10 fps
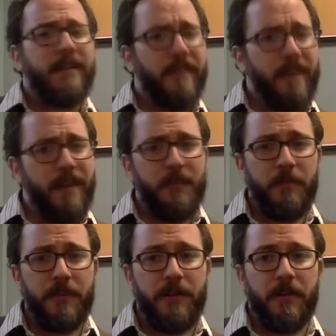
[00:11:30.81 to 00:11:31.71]
A lot of this
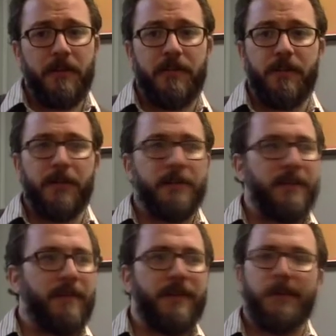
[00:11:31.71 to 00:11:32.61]
material is difficult
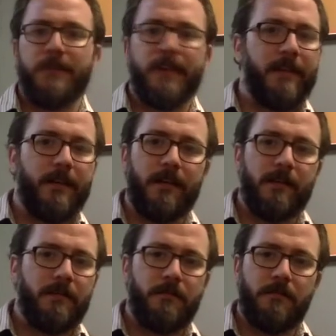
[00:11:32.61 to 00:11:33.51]
enough that I would say that
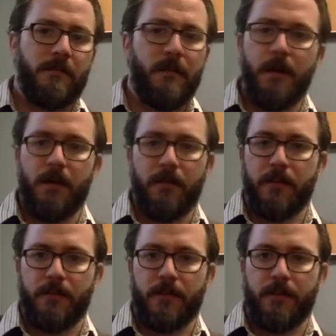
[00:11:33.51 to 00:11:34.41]
none of
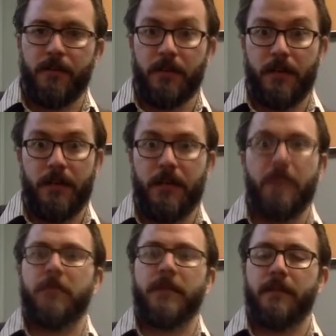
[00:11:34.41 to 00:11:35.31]
us are ever going to
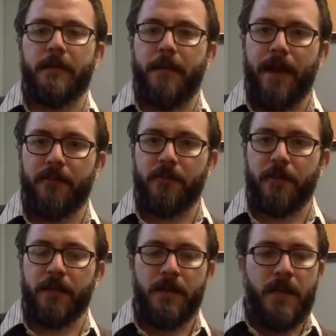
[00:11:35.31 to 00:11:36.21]
completely master it.